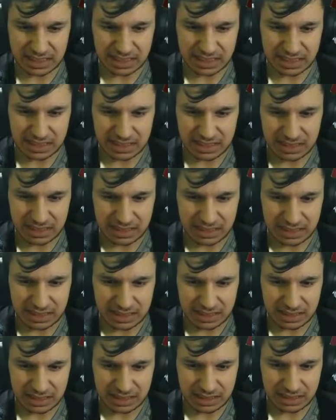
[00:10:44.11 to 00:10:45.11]

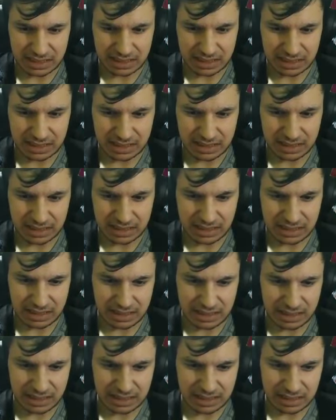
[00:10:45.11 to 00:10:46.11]

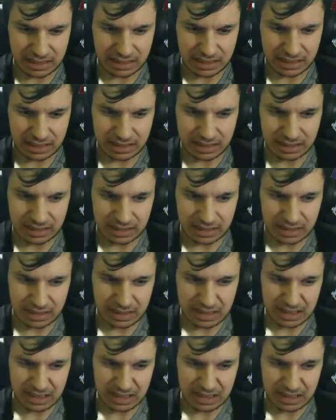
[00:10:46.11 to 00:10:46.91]
(silence)